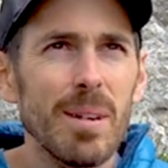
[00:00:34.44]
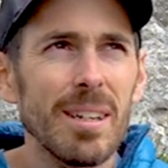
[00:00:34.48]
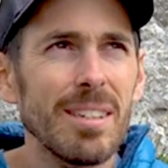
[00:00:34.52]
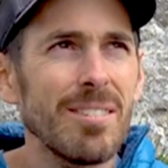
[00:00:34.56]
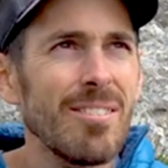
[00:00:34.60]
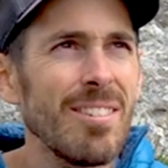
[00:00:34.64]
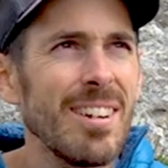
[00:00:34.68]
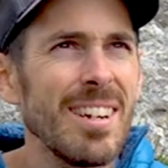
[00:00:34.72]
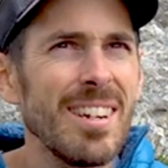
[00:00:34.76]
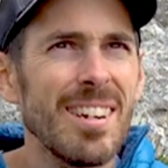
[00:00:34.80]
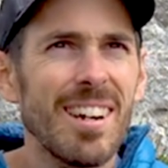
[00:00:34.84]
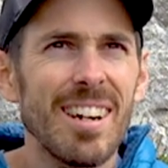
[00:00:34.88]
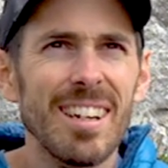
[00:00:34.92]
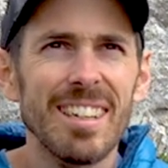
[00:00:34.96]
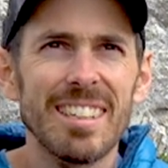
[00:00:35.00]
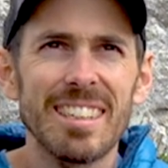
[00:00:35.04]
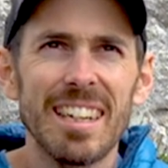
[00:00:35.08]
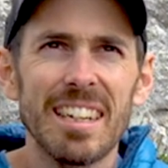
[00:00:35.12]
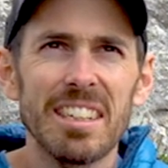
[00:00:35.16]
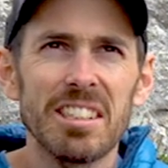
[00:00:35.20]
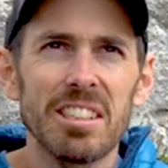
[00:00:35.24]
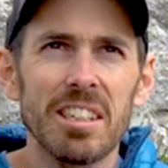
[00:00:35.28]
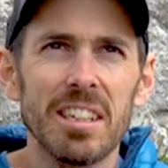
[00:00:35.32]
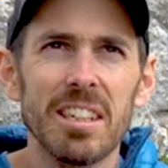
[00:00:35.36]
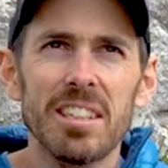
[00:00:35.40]
It's really nice
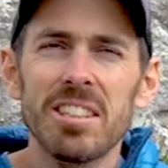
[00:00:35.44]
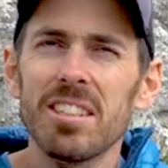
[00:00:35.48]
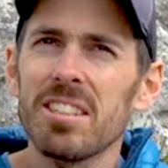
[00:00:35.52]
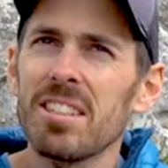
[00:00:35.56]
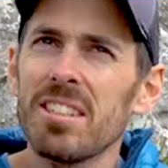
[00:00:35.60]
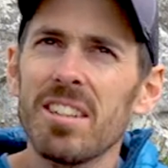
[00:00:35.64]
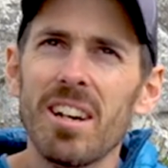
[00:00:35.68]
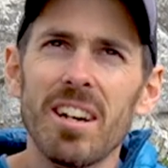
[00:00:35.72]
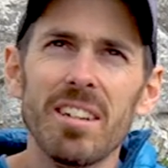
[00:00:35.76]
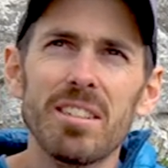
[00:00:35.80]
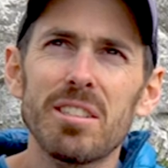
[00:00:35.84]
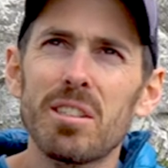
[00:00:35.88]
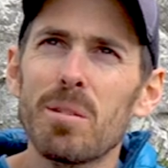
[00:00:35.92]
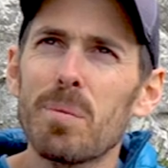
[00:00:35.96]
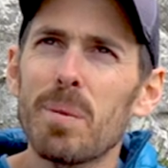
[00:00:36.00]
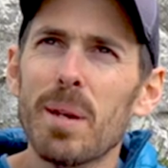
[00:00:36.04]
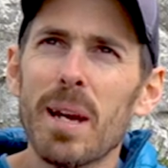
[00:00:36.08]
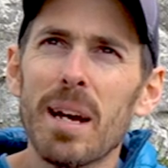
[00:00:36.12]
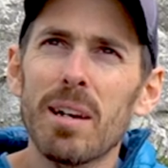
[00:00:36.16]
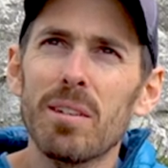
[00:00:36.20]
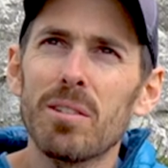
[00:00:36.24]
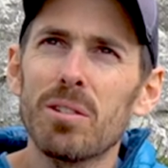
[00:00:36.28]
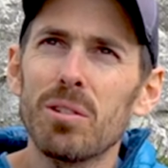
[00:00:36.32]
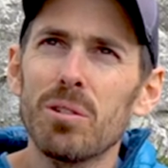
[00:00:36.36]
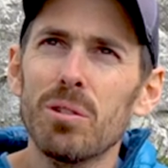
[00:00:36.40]
actually. It's just nice to be
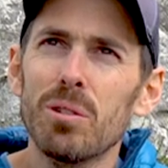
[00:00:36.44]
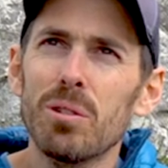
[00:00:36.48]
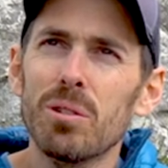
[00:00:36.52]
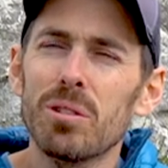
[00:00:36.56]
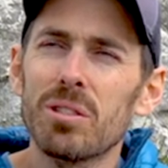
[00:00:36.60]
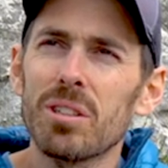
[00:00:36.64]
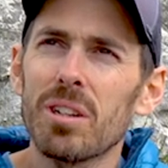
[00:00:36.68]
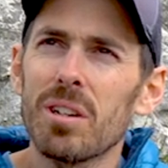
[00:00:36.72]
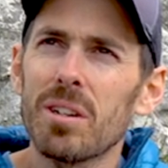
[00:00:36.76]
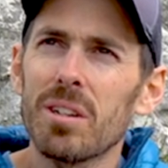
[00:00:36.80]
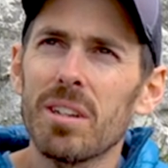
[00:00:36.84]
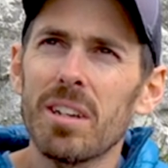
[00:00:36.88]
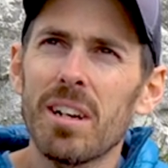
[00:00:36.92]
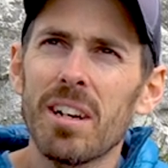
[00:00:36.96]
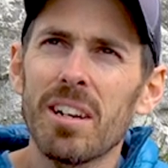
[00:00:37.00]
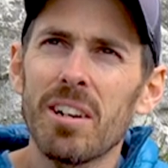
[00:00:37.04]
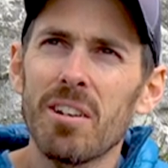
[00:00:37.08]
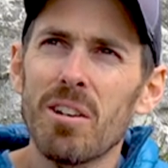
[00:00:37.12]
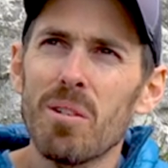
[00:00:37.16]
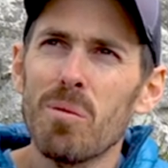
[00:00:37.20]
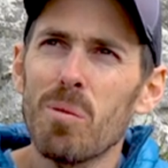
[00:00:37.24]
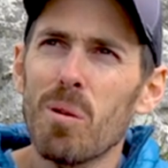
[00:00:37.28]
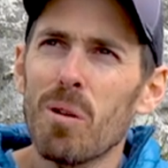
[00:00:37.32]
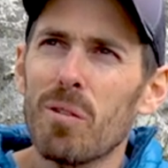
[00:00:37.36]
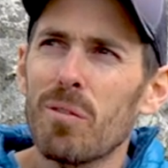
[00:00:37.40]
outdoors. I, I,
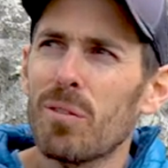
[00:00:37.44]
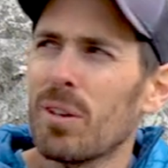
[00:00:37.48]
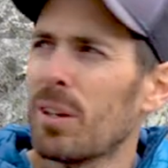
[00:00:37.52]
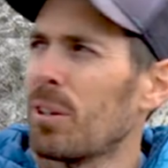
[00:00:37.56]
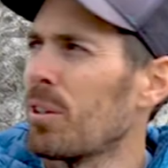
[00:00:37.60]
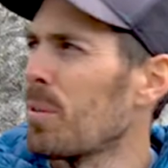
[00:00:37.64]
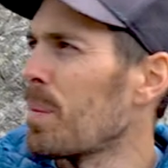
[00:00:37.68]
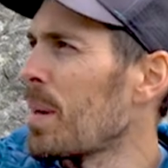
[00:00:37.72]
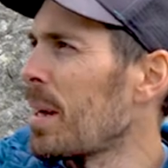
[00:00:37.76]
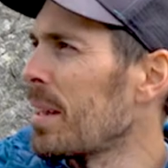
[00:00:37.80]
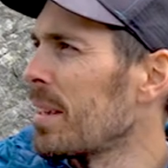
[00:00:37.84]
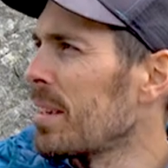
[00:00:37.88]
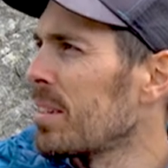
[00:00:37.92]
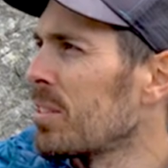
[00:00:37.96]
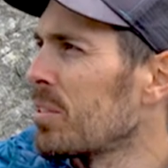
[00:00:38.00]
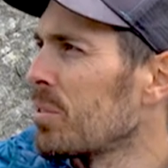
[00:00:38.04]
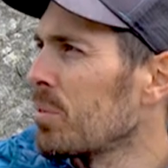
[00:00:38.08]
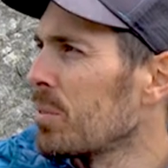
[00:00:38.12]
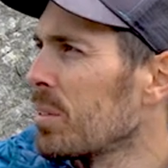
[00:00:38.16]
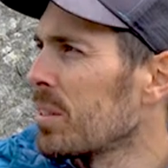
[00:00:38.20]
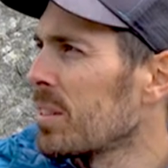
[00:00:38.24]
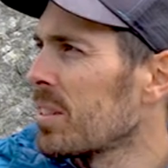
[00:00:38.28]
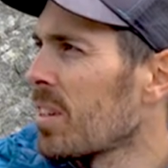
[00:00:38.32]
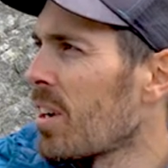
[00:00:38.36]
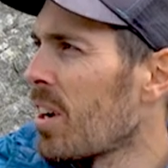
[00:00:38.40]
know I waffle on about this
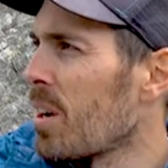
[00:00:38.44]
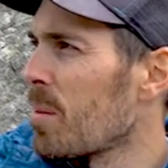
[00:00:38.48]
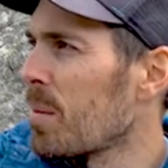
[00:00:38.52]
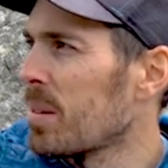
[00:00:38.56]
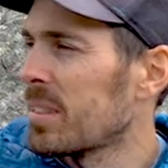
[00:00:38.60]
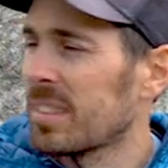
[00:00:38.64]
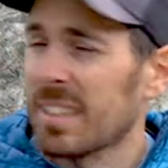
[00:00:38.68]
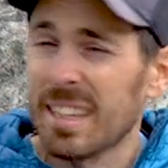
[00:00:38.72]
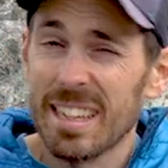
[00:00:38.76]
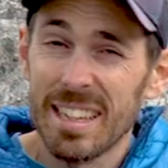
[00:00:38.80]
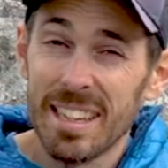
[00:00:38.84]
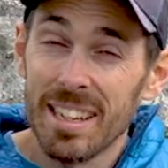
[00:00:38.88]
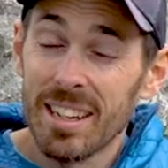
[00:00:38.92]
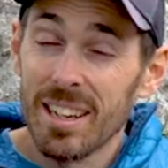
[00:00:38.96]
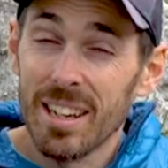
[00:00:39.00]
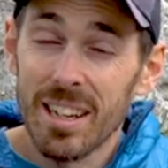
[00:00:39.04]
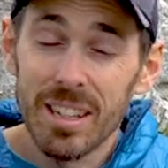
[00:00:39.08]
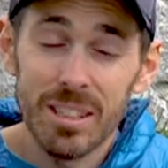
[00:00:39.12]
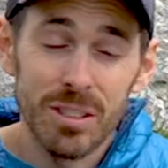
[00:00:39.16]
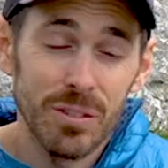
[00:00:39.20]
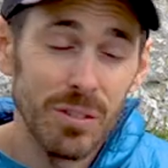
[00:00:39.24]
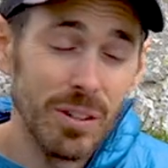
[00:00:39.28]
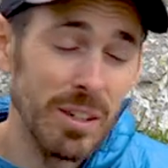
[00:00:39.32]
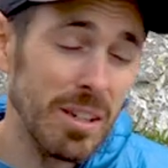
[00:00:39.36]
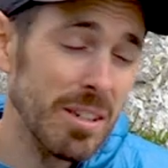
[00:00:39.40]
all the time. I said it in the
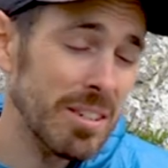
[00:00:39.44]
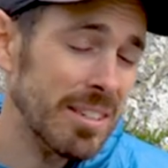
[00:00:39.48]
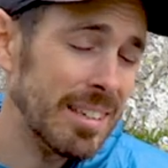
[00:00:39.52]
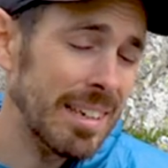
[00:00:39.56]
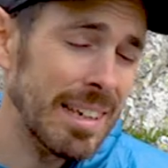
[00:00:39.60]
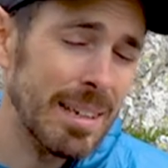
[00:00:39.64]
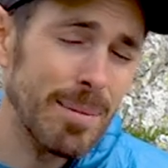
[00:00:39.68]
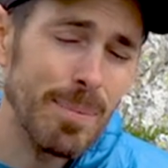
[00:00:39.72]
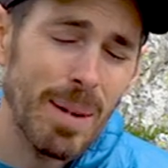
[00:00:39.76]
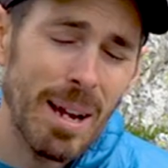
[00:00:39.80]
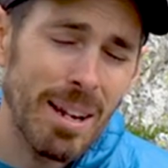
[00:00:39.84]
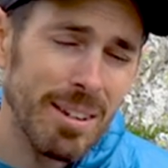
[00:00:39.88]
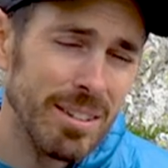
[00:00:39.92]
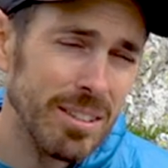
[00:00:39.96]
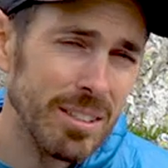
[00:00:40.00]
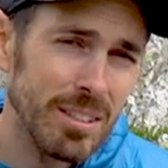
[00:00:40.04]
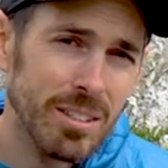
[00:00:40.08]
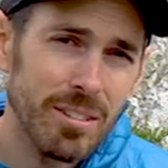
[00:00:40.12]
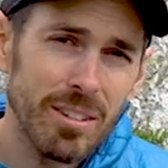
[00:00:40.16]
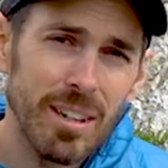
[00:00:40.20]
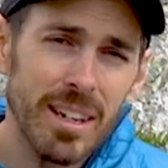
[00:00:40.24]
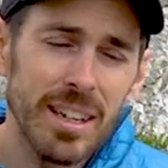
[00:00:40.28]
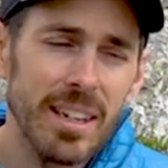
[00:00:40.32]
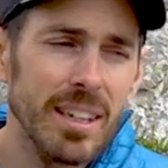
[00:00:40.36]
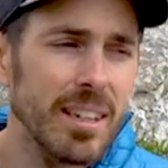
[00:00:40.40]
last video. Sling Mountain's
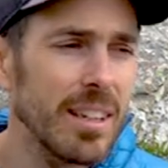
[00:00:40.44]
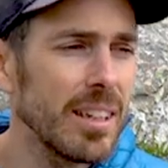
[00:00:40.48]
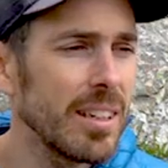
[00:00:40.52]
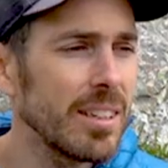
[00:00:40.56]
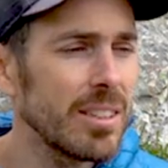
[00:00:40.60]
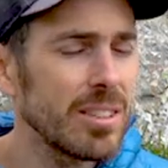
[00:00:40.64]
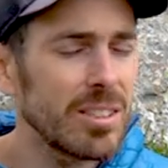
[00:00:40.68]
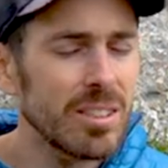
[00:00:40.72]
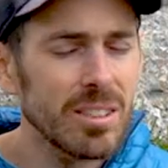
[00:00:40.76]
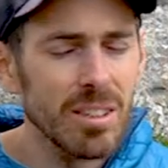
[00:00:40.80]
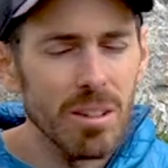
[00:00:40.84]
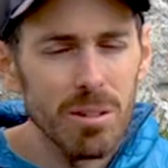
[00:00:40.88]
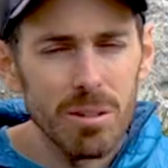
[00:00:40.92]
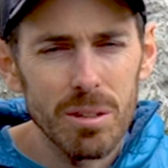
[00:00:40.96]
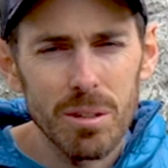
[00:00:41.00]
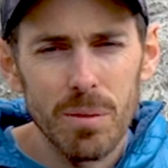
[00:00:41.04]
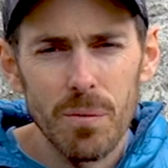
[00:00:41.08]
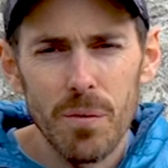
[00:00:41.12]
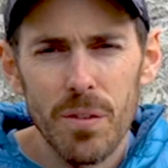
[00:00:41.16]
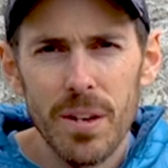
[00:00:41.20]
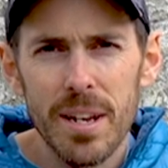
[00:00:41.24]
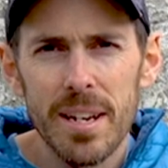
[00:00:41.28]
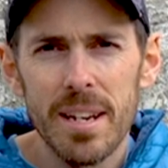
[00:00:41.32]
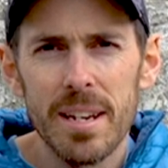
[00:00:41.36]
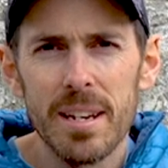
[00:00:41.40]
great. It's so
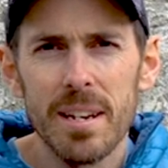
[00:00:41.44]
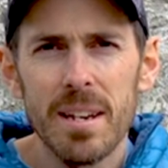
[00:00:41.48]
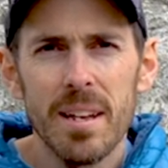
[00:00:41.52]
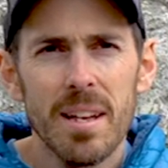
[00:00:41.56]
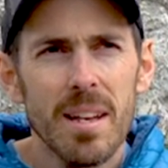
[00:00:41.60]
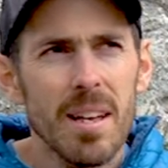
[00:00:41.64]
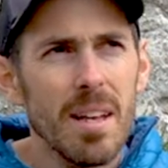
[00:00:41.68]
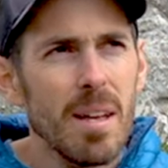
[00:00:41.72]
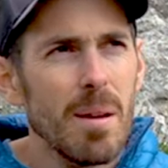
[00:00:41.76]
convenient.